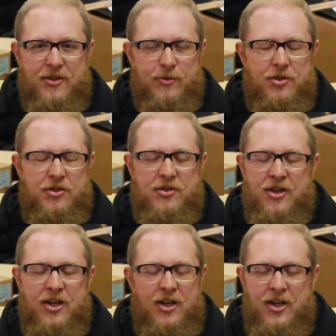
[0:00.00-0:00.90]
that were just,
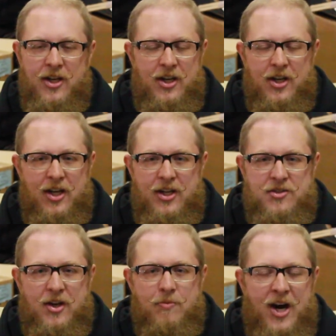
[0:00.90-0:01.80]

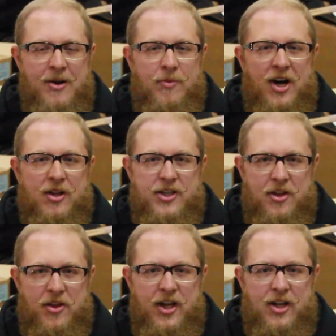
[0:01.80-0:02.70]
it's like mind-boggling to
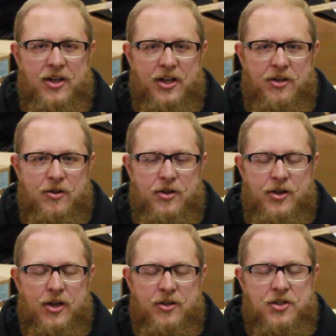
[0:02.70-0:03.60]
think, like you
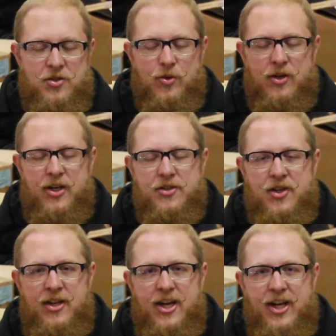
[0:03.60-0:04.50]
hear these stories,
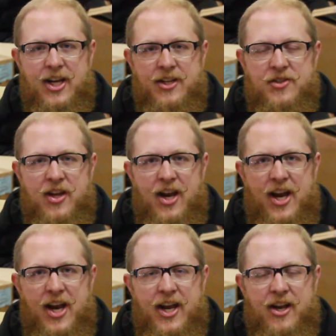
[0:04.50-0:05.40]
and then kids
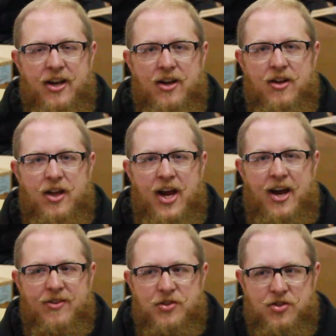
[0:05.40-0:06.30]
today
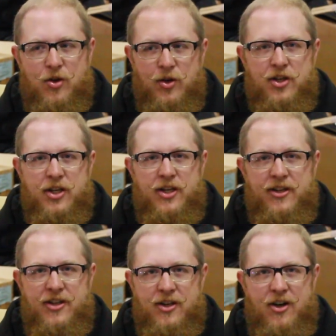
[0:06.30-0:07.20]
have it so good,
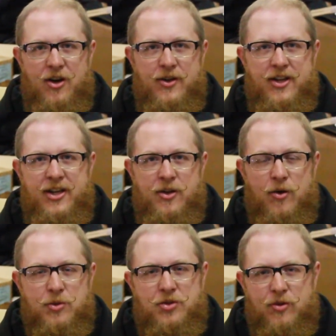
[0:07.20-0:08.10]
you know, and you
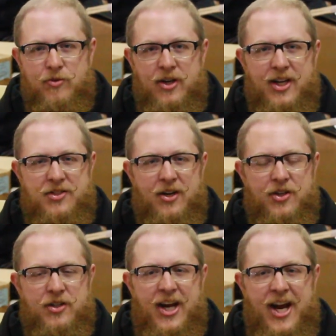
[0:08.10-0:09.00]
almost don't realize how
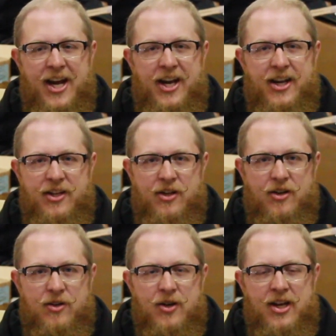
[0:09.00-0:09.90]
good they had it, you know.
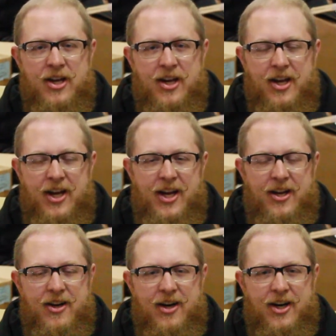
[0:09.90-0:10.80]

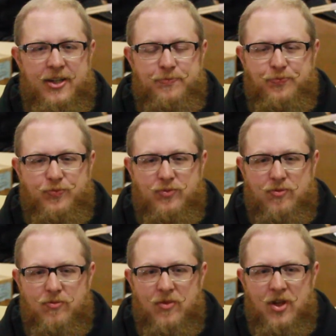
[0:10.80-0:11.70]

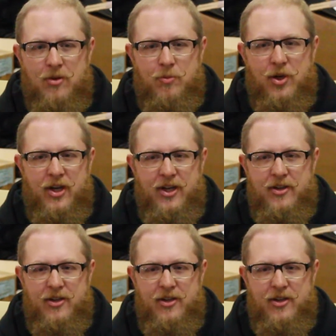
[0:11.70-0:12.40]
And but